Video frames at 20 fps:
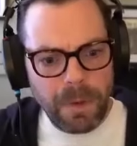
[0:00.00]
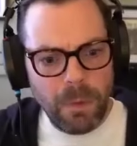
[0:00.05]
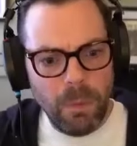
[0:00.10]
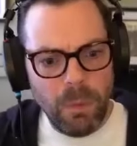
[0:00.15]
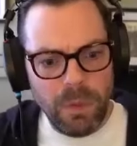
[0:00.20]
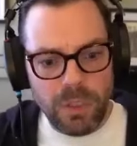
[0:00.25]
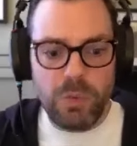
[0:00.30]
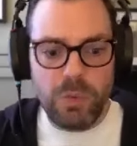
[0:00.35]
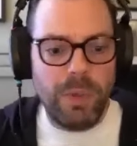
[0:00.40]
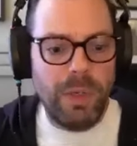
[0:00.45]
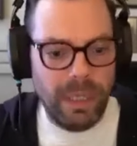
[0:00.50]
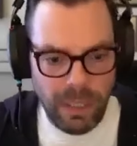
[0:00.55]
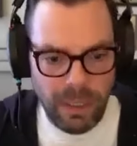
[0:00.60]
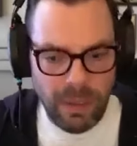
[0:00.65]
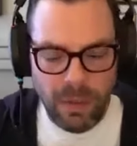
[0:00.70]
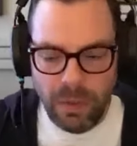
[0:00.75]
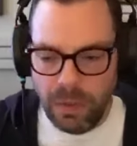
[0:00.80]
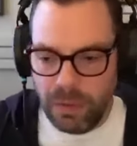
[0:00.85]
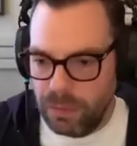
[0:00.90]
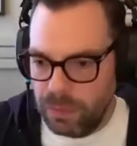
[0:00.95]
which created a
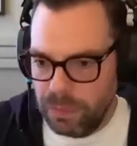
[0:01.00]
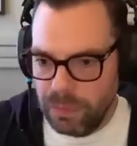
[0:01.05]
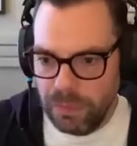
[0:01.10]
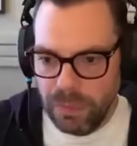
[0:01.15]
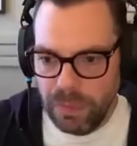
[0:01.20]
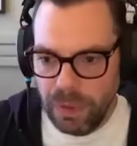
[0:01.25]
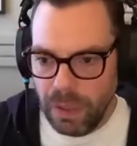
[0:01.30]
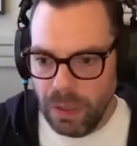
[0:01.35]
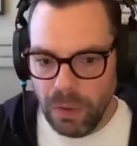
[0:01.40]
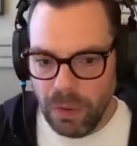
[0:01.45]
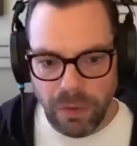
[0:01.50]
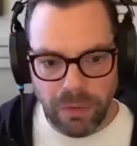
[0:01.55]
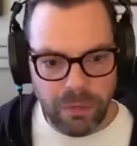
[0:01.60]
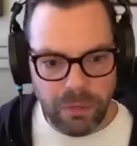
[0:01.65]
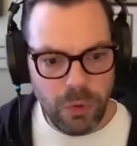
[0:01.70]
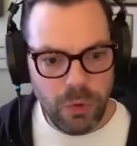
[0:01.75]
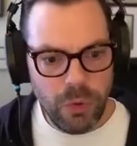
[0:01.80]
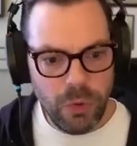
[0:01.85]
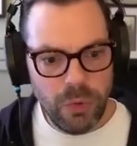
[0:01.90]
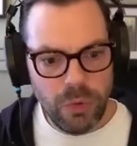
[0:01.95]
lot of a lot of
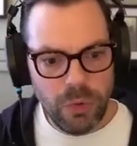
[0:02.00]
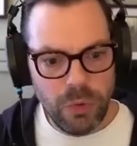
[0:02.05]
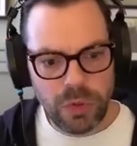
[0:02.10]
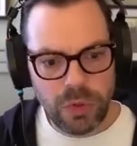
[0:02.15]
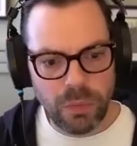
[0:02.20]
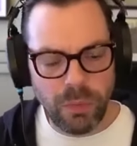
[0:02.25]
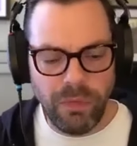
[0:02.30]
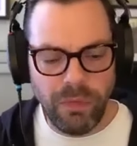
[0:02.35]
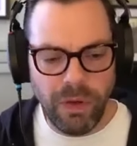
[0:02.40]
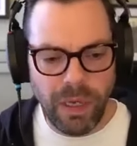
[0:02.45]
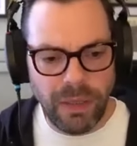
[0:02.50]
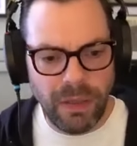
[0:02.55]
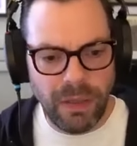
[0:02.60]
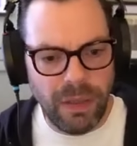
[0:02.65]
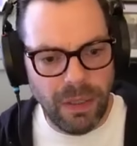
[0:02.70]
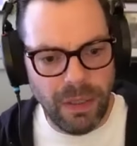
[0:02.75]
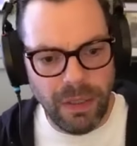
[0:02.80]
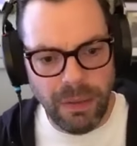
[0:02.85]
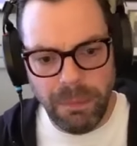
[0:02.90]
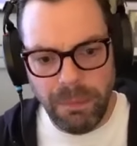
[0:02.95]
news. We've had
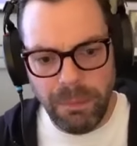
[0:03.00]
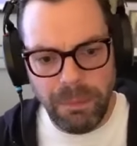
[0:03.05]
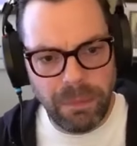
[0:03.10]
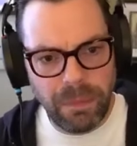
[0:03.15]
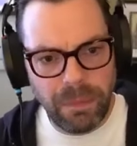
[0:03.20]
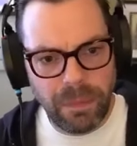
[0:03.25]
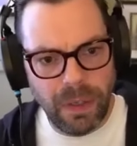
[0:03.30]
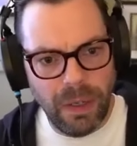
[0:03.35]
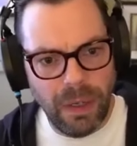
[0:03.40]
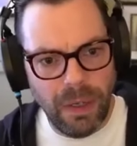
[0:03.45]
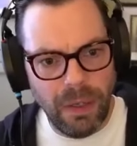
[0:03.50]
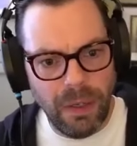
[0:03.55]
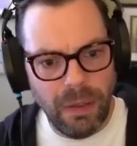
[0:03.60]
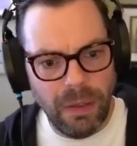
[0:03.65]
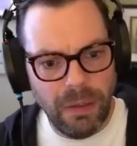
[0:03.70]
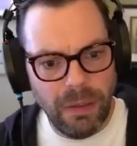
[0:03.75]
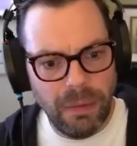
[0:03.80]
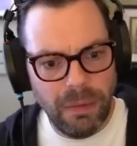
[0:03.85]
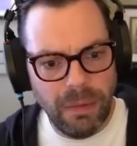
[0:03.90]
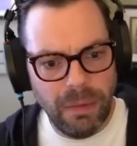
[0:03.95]
the
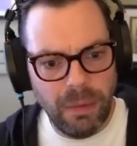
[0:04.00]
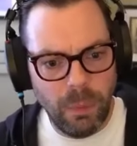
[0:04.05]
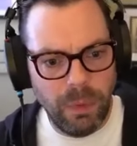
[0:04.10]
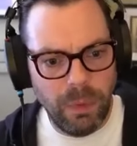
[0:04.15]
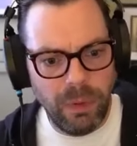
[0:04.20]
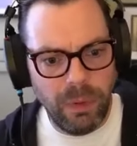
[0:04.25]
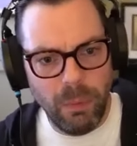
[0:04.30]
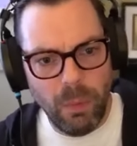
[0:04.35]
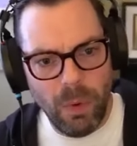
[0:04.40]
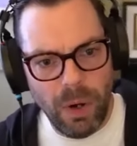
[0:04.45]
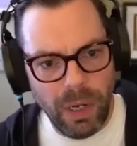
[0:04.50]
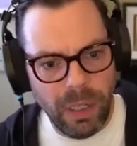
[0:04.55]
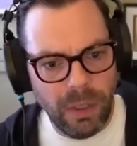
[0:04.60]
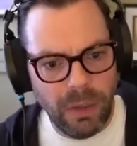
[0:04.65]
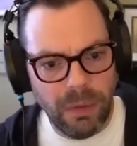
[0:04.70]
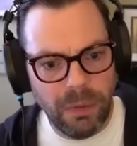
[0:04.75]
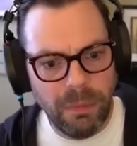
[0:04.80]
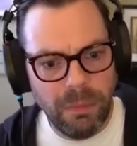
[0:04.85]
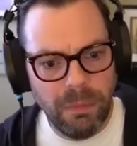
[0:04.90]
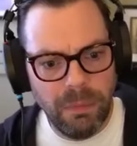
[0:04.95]
uh, the William
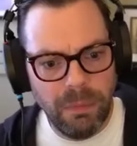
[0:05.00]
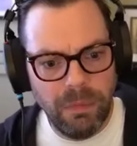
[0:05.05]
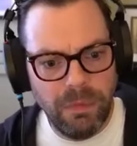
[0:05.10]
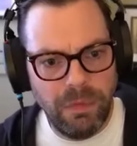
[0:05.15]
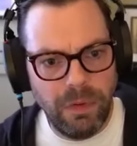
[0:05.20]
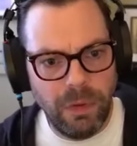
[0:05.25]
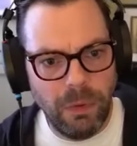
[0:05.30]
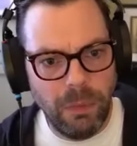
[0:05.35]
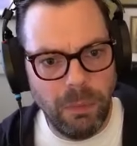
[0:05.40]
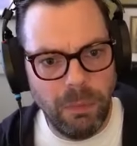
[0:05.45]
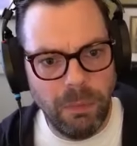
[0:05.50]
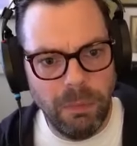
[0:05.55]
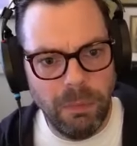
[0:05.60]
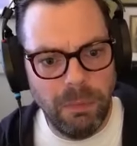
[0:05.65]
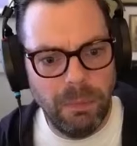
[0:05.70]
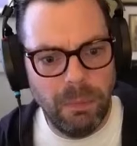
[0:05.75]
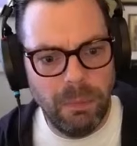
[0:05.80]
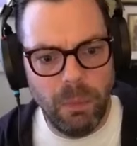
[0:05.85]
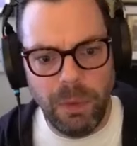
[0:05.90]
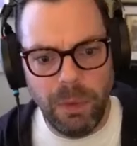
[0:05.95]
Wyler film
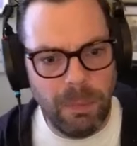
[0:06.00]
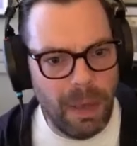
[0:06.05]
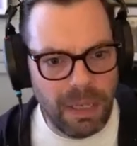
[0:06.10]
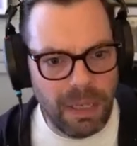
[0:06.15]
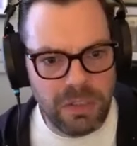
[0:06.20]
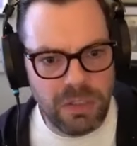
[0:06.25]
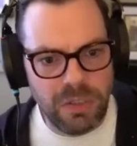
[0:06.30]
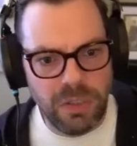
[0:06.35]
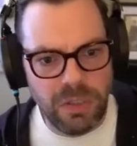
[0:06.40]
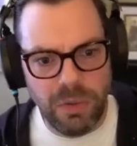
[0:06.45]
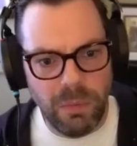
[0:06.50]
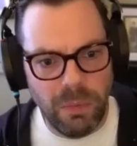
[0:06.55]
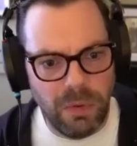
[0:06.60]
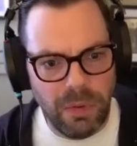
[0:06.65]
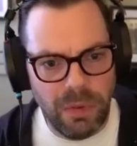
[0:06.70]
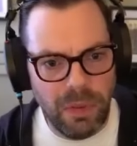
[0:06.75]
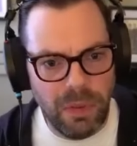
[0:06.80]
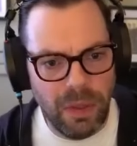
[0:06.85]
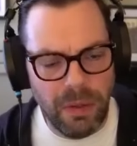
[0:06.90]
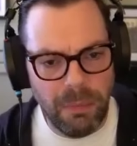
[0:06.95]
remastered with
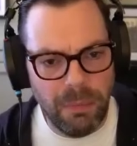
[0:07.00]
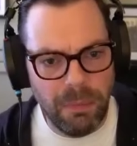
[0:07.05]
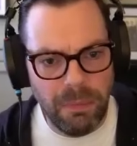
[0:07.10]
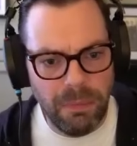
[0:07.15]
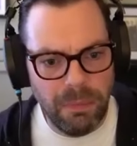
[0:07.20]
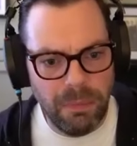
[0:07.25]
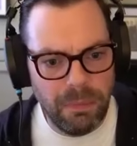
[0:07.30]
um,